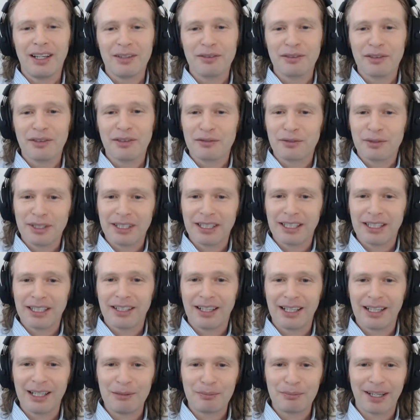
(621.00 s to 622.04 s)
of avoiding
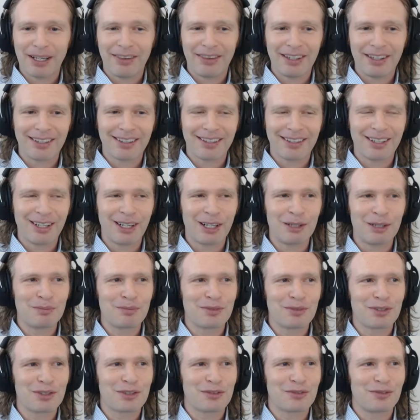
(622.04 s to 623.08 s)
hype, I think,
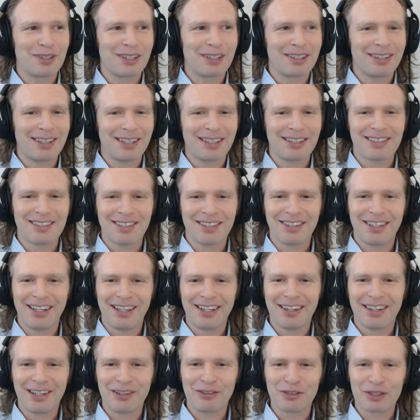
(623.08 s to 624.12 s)
that's a lot
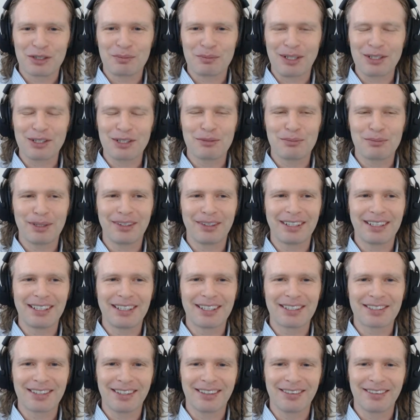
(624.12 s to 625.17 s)
of that responsibility
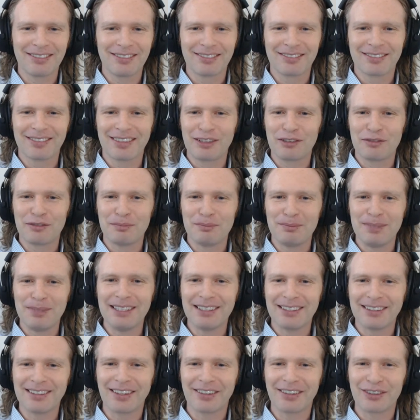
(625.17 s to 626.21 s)
is on kind of me
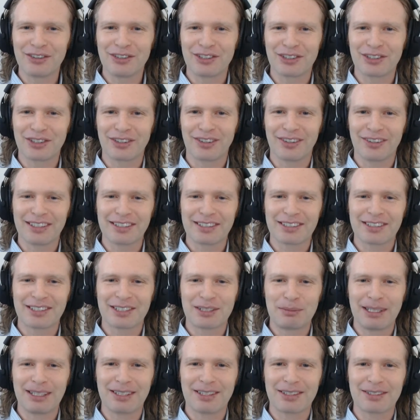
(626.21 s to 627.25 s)
and other journalists,
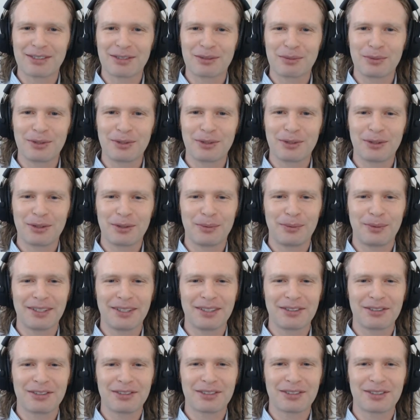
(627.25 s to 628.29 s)
because we're the
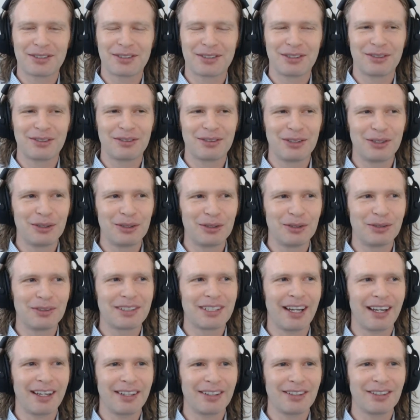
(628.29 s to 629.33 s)
ones who
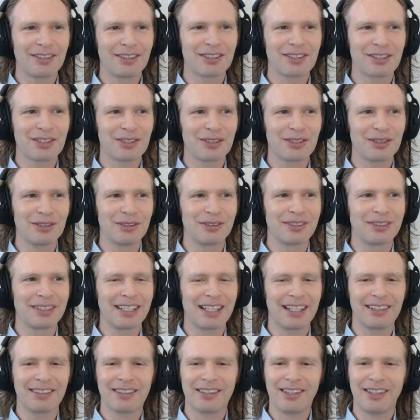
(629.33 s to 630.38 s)
tend to
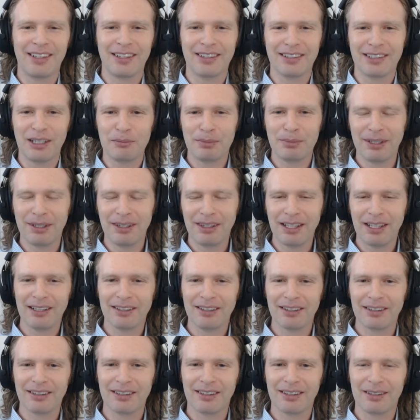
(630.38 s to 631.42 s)
get caught up in
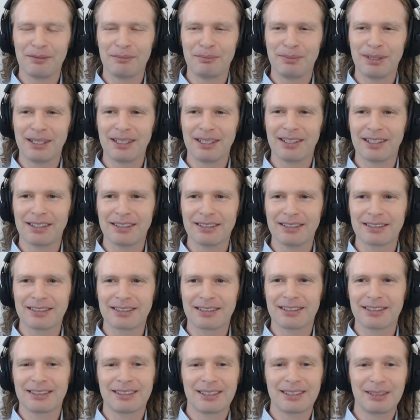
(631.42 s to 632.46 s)
that, because
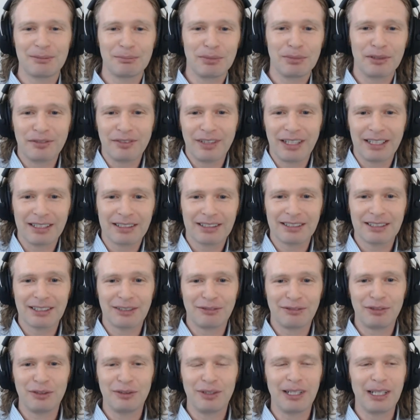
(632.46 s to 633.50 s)
the simple fact is
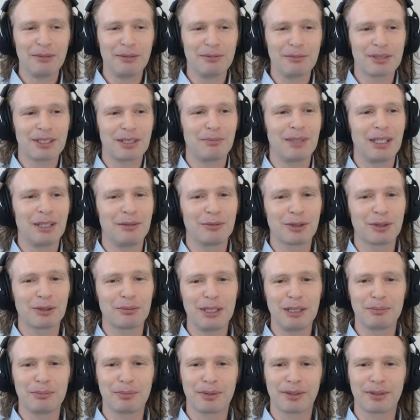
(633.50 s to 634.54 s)
if you hype something, more
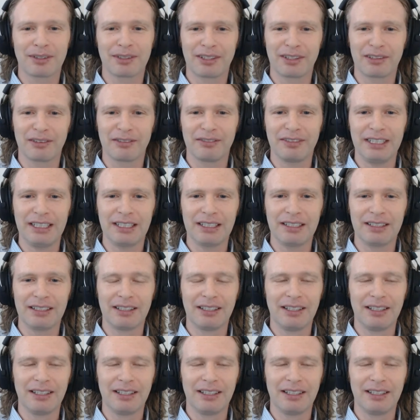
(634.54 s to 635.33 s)
people are going to read it.